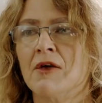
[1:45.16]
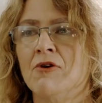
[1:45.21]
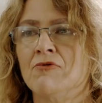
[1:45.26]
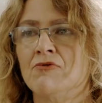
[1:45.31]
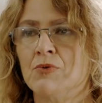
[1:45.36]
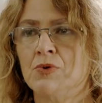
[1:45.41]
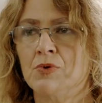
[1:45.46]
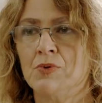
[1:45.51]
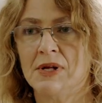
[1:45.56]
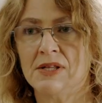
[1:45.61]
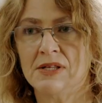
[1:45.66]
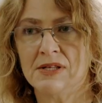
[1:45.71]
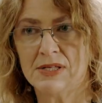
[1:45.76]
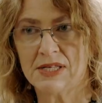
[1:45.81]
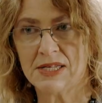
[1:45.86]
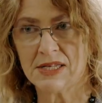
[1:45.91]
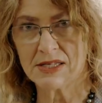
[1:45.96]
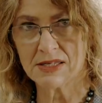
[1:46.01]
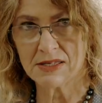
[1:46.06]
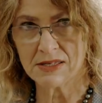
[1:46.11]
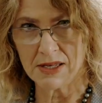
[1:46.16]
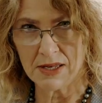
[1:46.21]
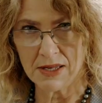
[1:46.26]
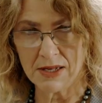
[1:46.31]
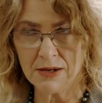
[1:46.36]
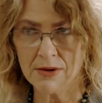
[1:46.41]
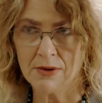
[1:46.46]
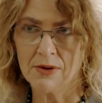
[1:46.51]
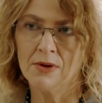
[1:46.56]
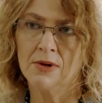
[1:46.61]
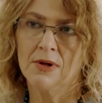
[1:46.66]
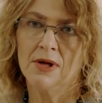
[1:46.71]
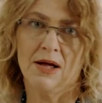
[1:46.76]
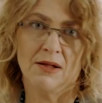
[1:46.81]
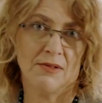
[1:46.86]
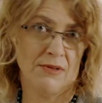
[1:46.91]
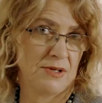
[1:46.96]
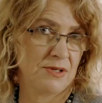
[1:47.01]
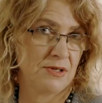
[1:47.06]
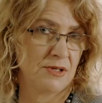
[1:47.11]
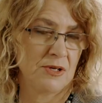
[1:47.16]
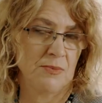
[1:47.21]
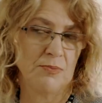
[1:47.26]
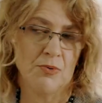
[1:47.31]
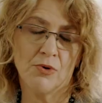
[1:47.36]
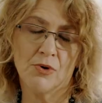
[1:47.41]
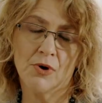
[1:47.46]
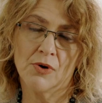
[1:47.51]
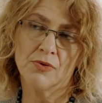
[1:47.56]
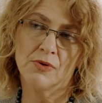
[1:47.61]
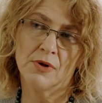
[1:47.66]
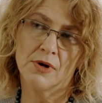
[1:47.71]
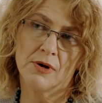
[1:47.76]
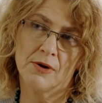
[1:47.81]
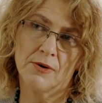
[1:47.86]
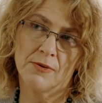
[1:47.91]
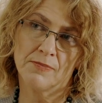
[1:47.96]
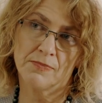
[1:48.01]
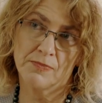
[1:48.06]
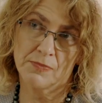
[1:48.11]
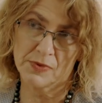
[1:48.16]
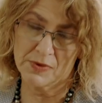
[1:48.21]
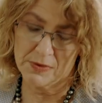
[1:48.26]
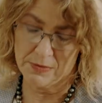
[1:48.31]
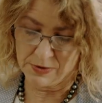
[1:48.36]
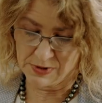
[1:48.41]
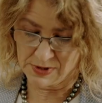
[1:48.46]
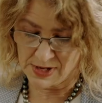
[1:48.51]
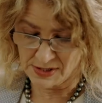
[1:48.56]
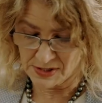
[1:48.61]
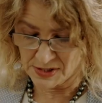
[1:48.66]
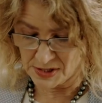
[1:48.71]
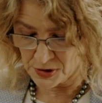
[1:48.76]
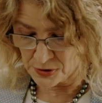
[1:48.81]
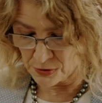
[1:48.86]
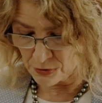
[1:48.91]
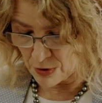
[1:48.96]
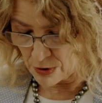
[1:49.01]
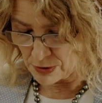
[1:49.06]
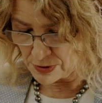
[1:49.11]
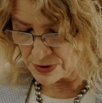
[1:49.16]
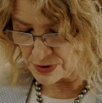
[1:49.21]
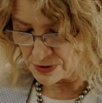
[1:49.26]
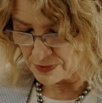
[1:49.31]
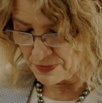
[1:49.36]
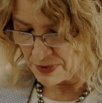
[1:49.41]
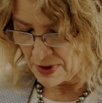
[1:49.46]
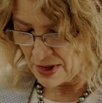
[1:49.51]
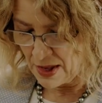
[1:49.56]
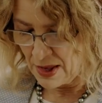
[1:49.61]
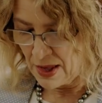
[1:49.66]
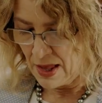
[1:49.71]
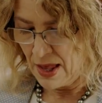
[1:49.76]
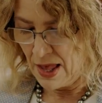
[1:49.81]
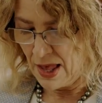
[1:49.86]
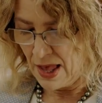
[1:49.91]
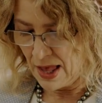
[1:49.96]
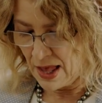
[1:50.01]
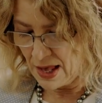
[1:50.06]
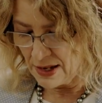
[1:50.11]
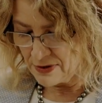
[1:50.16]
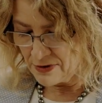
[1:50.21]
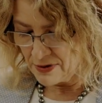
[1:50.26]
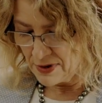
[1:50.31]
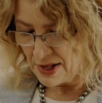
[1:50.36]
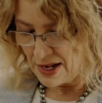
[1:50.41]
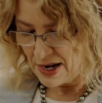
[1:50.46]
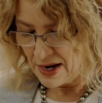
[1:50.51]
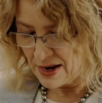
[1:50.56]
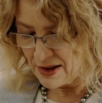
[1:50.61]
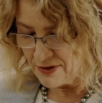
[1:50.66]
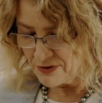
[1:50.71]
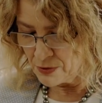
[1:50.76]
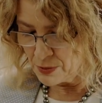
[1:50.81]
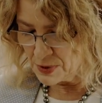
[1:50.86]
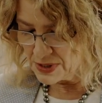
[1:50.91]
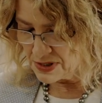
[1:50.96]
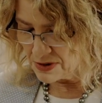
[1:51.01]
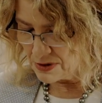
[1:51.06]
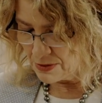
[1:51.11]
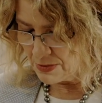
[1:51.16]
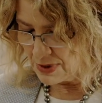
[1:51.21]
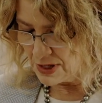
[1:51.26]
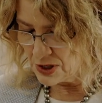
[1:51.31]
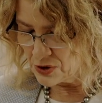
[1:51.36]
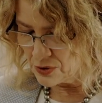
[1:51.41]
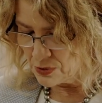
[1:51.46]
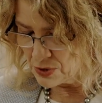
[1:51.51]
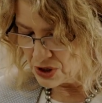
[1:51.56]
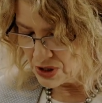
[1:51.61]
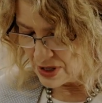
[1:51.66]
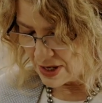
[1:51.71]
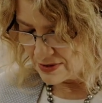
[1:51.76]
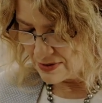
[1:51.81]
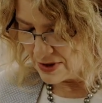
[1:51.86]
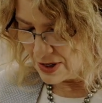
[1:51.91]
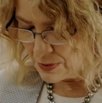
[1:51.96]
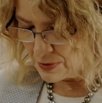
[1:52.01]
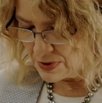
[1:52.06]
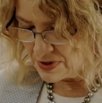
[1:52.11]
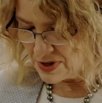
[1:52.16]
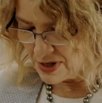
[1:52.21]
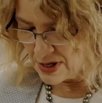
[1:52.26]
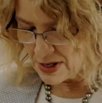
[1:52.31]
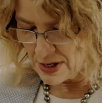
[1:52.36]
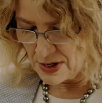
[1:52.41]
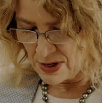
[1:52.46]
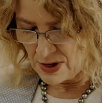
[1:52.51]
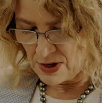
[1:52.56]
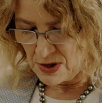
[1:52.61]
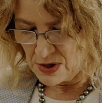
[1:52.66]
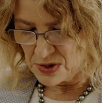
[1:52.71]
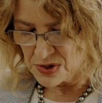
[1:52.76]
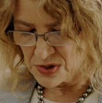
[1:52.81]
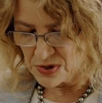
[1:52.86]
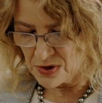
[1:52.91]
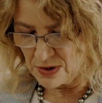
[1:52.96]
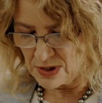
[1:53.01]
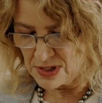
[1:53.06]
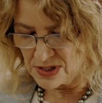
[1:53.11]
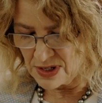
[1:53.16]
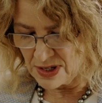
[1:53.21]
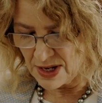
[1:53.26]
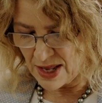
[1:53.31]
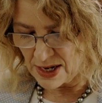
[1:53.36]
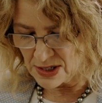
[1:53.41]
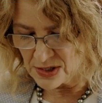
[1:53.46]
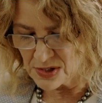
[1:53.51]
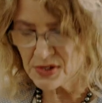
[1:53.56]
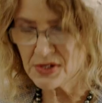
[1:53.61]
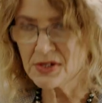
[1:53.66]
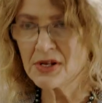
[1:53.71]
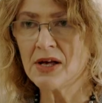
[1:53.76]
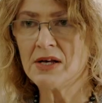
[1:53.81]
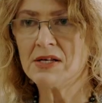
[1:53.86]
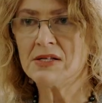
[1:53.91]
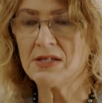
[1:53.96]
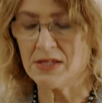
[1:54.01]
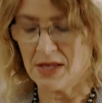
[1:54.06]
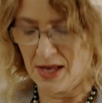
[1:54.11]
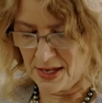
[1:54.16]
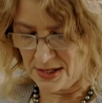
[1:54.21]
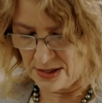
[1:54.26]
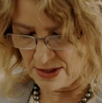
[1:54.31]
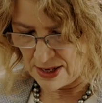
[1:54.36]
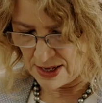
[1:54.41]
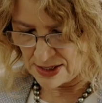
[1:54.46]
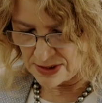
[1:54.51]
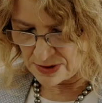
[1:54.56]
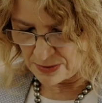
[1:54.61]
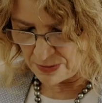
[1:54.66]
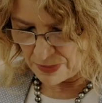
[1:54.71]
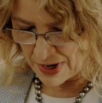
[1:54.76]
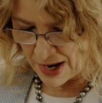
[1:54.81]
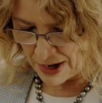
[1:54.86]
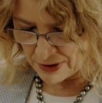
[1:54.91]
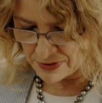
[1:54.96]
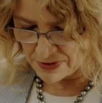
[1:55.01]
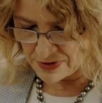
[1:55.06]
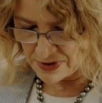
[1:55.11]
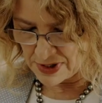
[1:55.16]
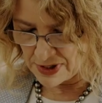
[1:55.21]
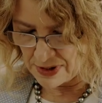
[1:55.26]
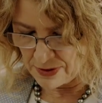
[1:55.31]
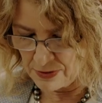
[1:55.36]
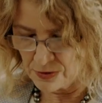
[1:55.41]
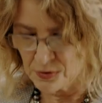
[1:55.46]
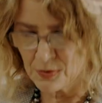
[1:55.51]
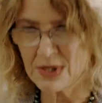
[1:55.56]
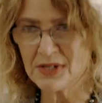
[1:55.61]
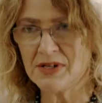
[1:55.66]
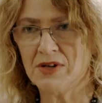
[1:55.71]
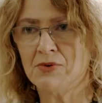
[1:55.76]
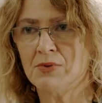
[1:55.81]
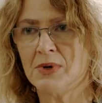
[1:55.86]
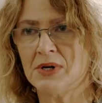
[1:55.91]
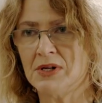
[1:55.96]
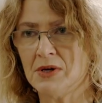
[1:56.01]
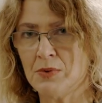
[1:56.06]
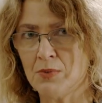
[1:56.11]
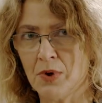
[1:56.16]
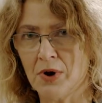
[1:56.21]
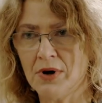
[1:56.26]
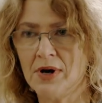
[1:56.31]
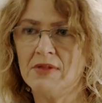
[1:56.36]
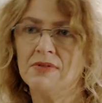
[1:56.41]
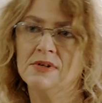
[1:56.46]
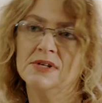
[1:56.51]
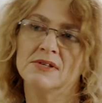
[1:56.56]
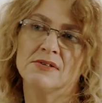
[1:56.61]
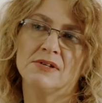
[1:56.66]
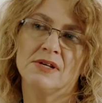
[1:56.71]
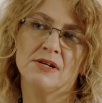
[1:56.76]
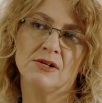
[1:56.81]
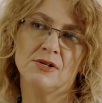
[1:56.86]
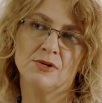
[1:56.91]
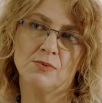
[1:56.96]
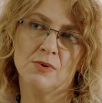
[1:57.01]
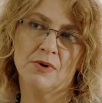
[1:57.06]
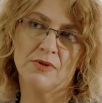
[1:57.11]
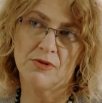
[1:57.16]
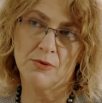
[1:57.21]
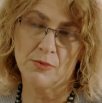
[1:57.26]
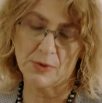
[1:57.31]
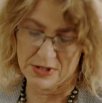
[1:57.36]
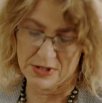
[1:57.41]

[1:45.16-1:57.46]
from 2016, and this is a book on the Dead Sea Scrolls, and Lived Wisdom in Jewish Antiquity, Studies in Exercise and Exemplarity, 2021, and this deals with the